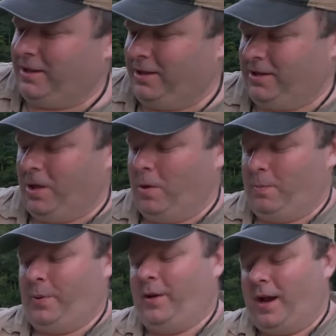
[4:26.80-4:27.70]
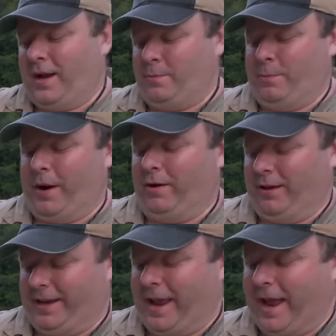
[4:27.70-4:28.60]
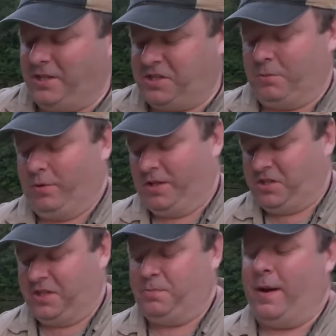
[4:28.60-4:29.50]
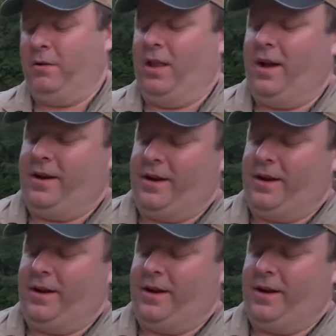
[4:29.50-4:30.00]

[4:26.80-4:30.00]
Little gulp I can barely cast it with a six pound line.